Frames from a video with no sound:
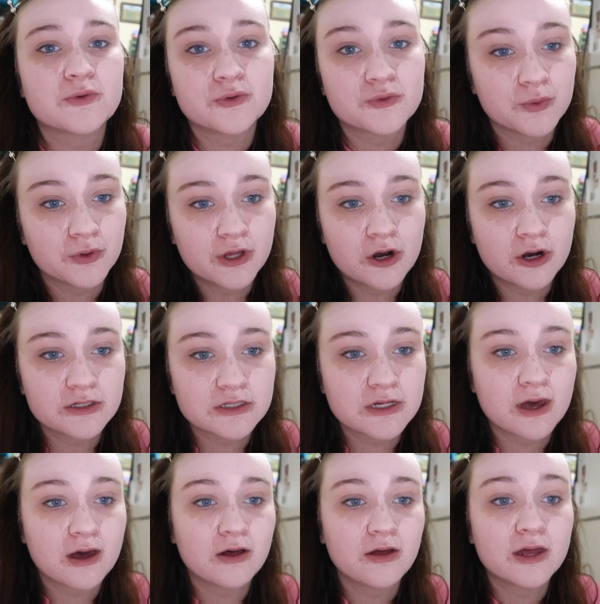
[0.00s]
It was really hard to
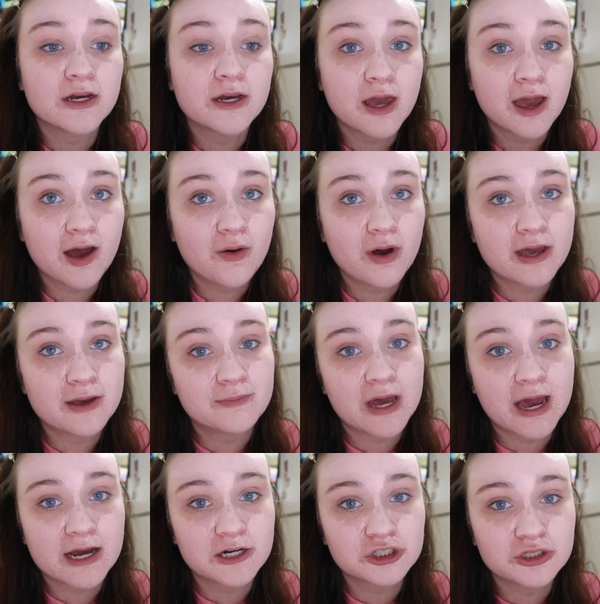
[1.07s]
tell. And now I am
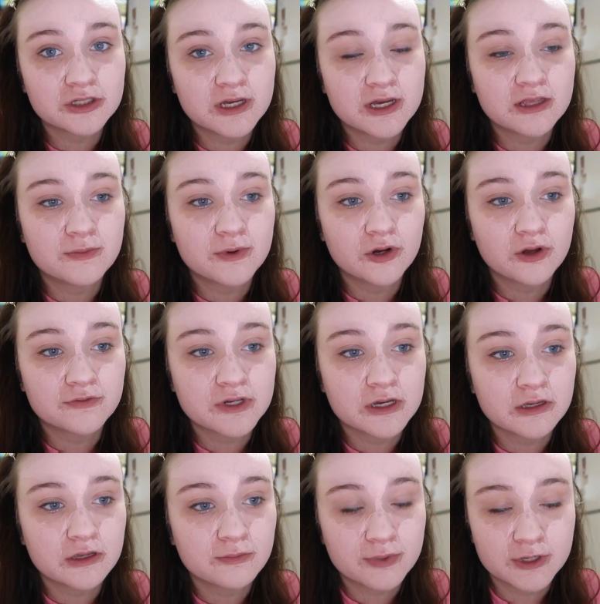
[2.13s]
actually in the middle of
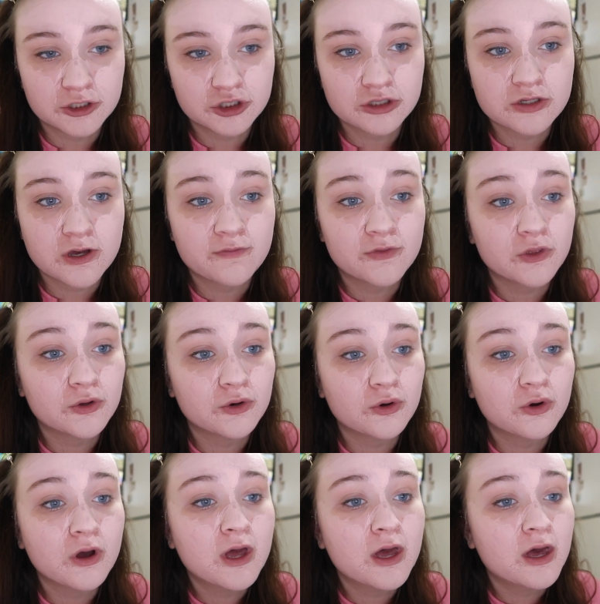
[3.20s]
taking pictures of the
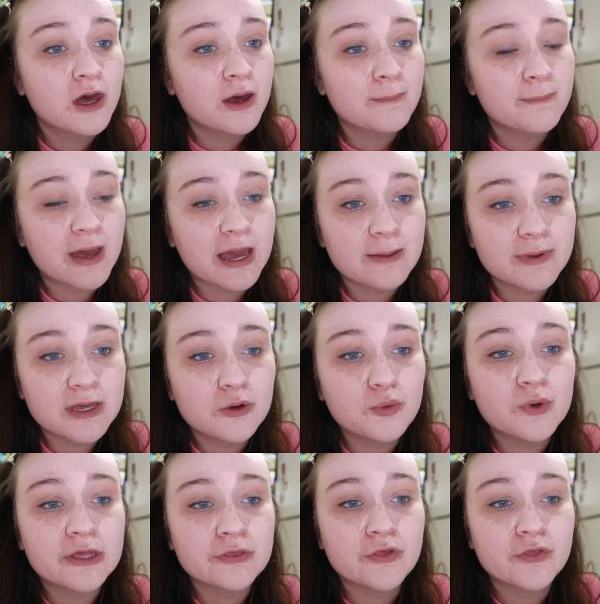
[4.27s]
little baby
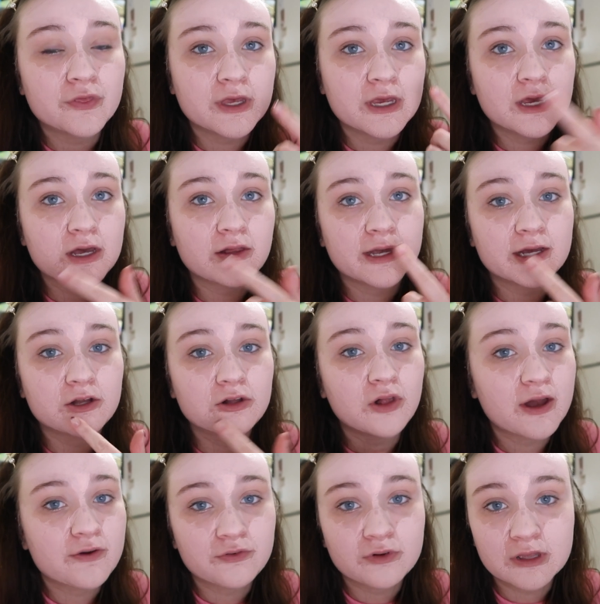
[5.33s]
with the like
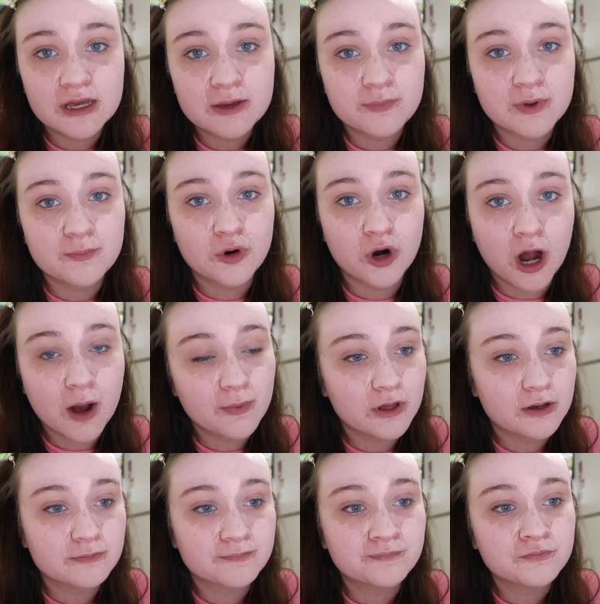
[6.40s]
cleft lip
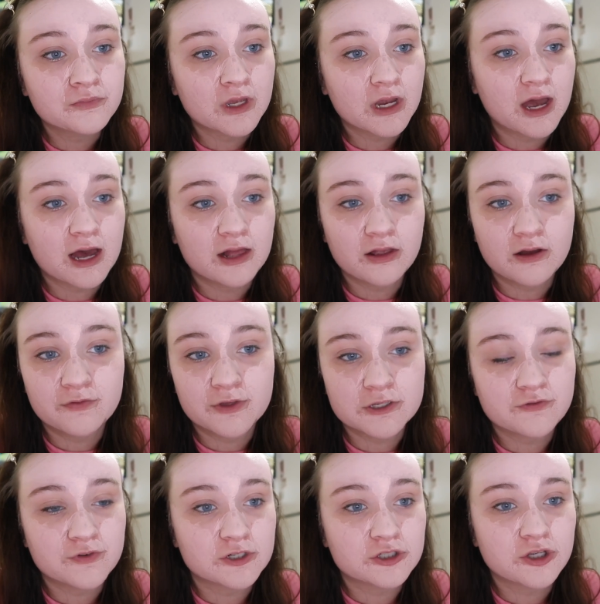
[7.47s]
problem. I love
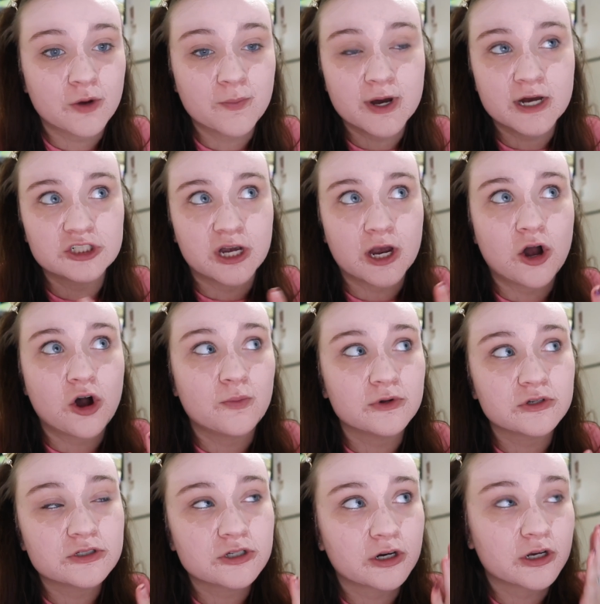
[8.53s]
this fish so much. I
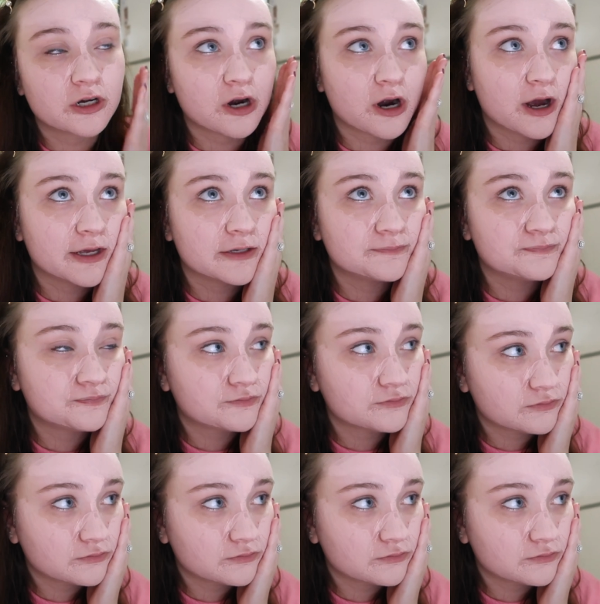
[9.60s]
almost started crying.